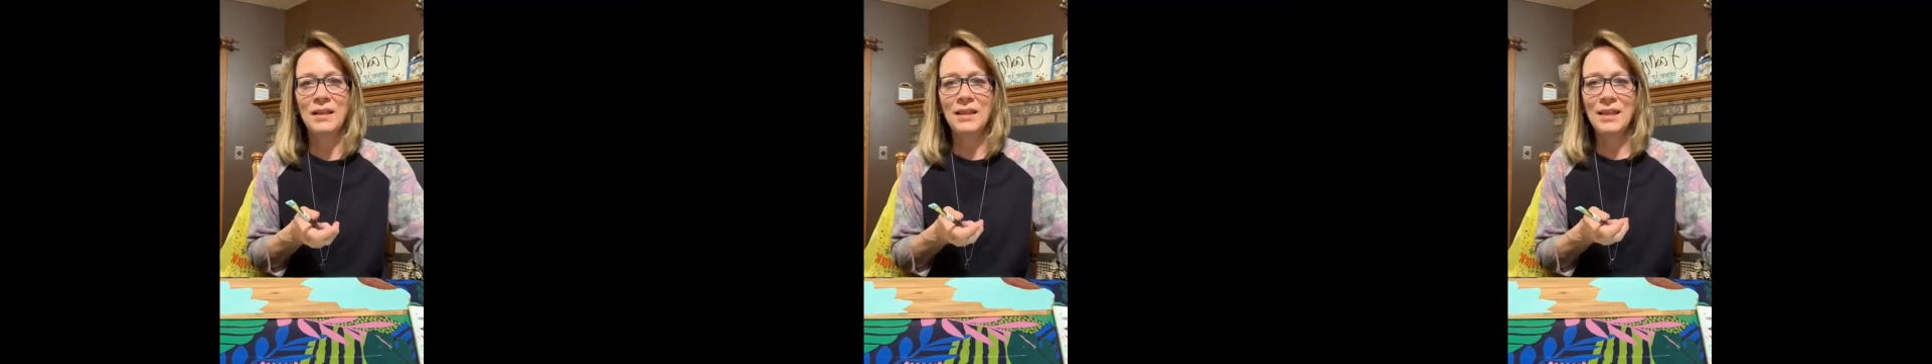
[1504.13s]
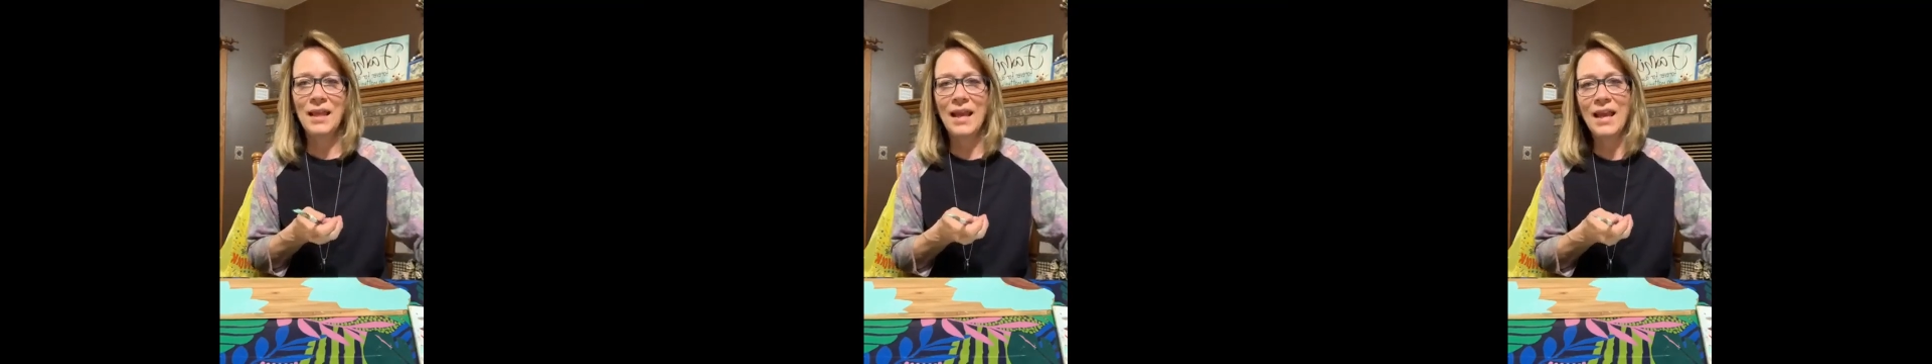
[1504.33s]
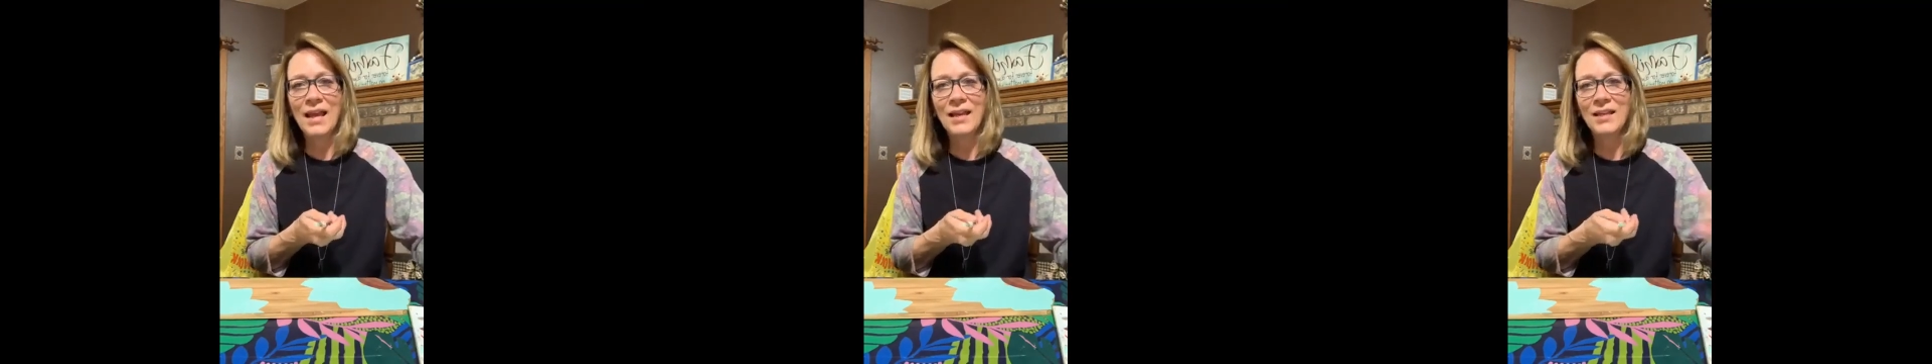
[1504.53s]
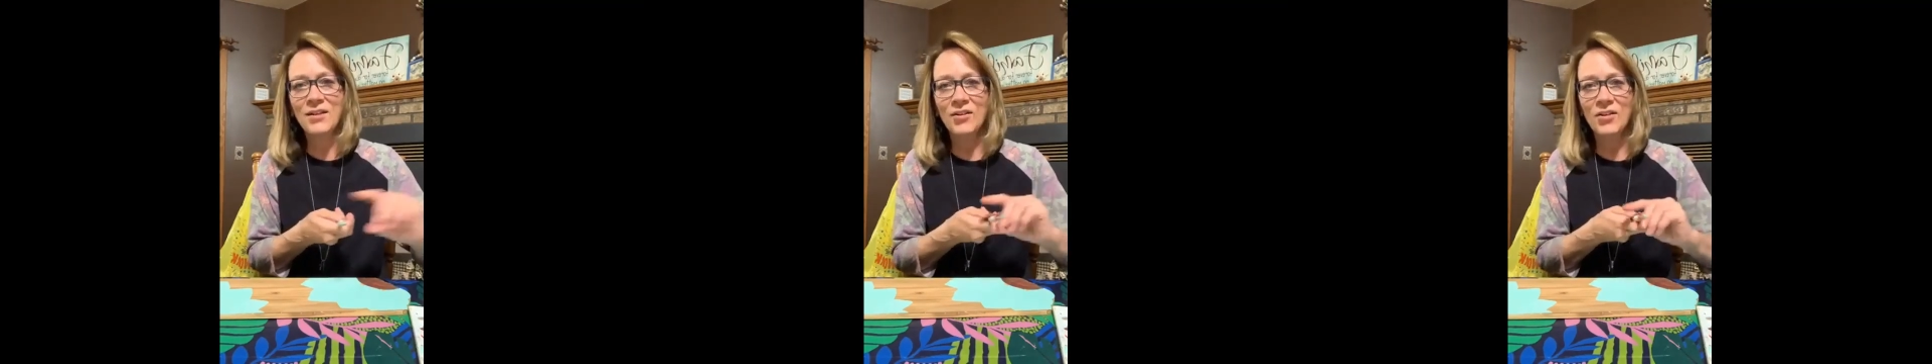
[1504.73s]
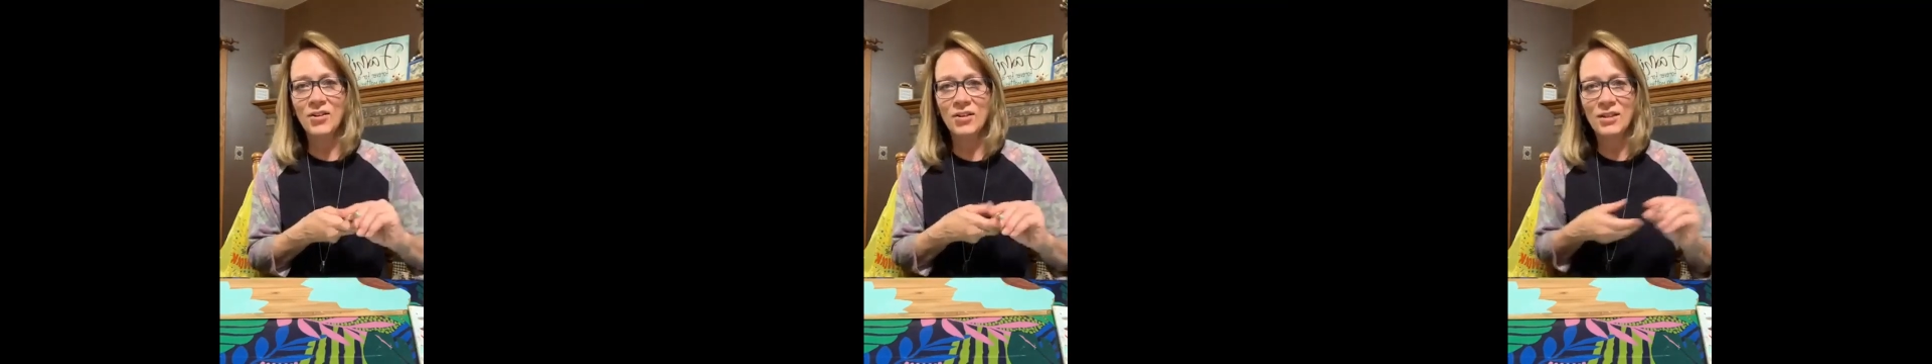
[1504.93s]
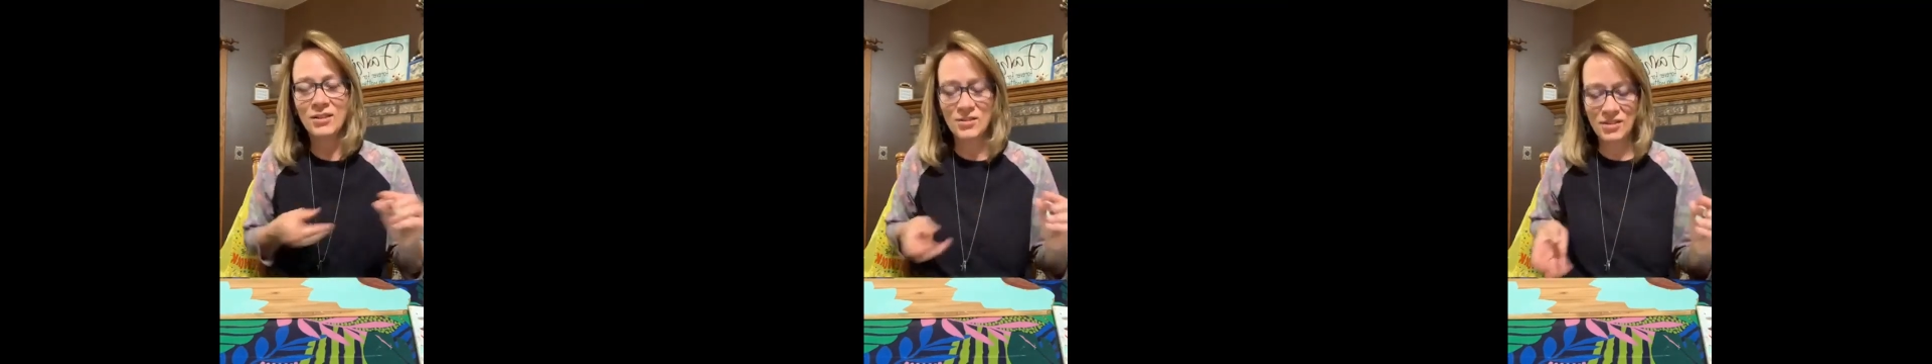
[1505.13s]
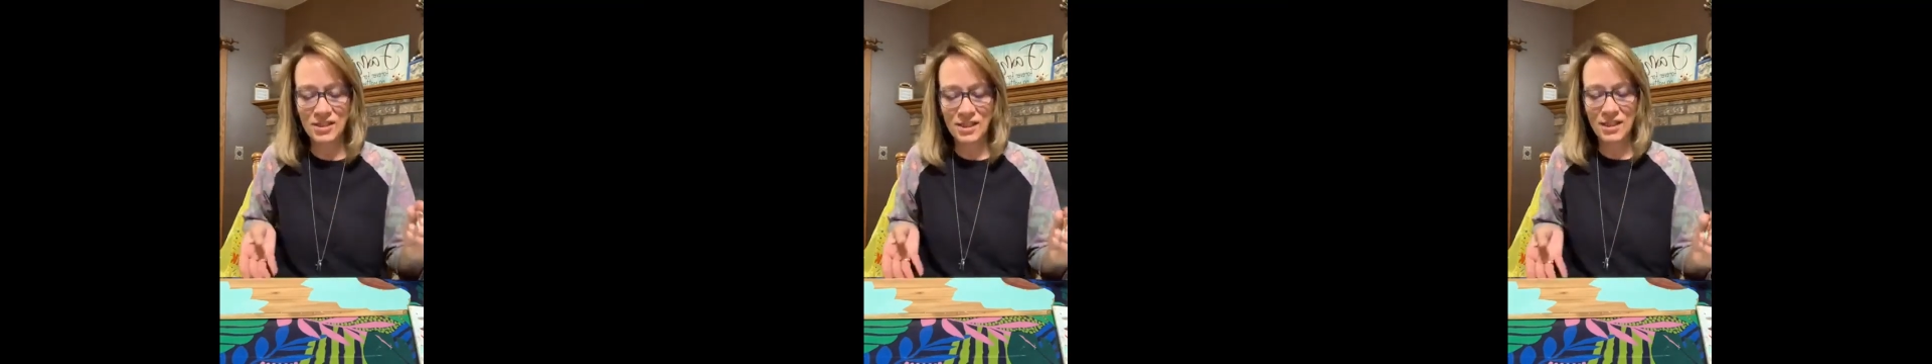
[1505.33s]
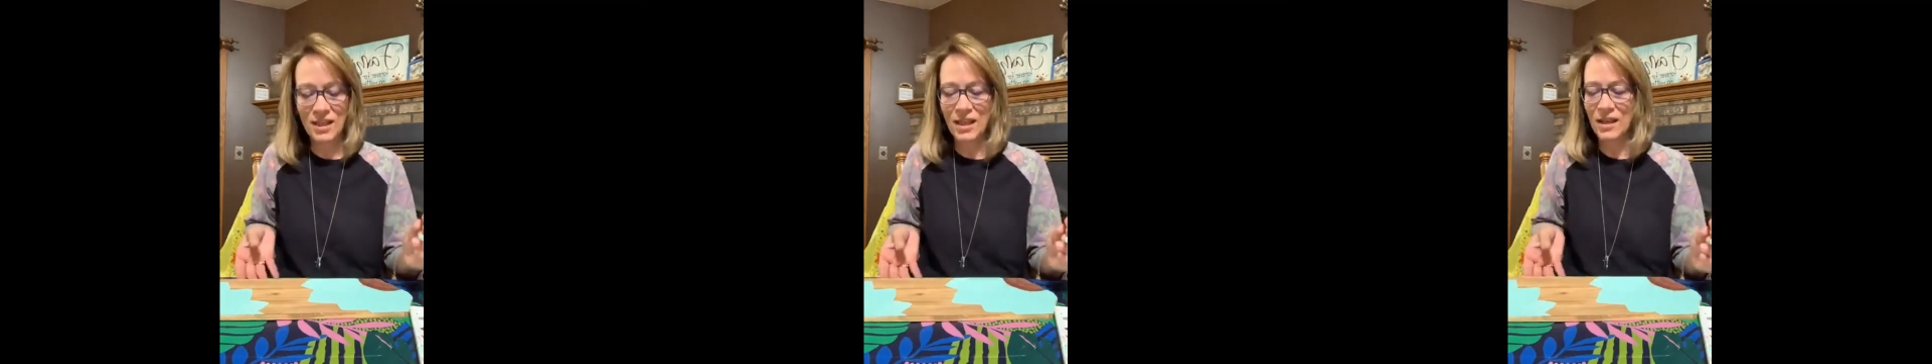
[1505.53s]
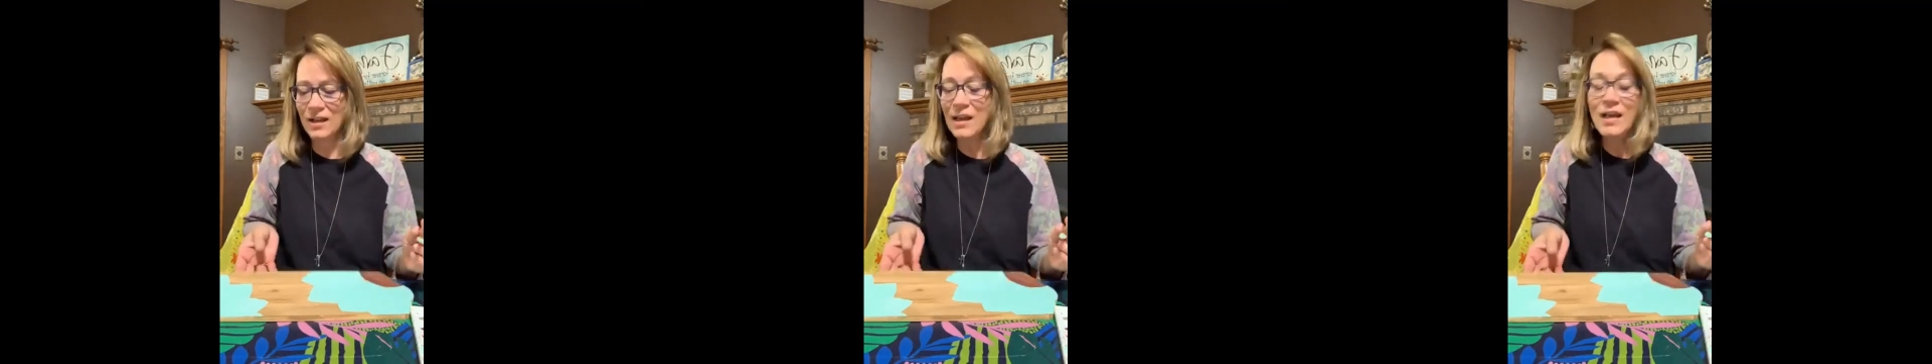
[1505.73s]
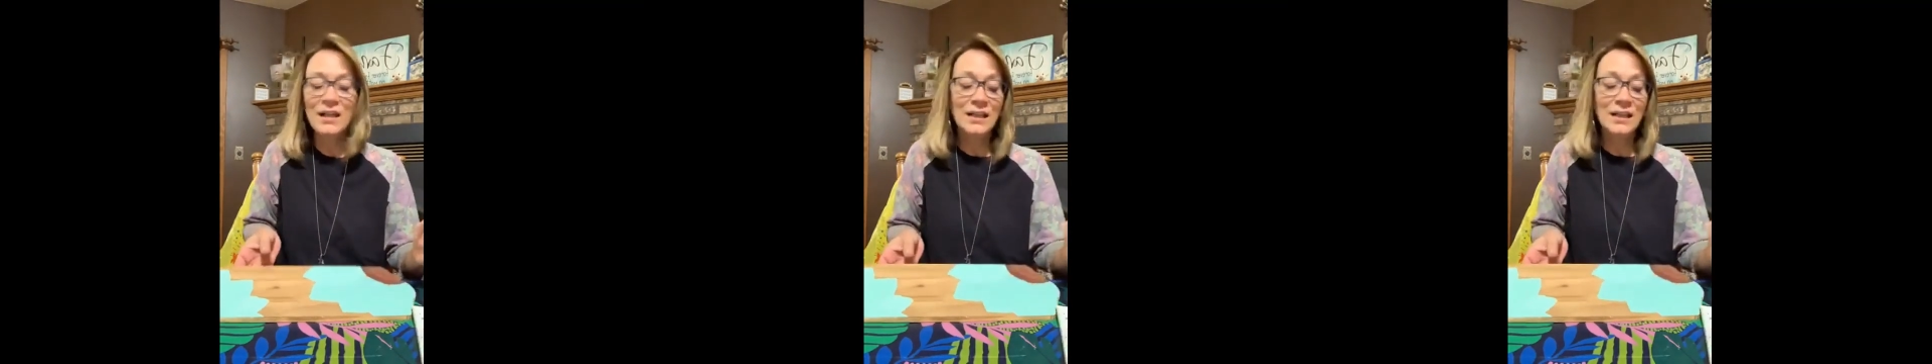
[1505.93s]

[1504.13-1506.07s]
Glad you're all here to the end.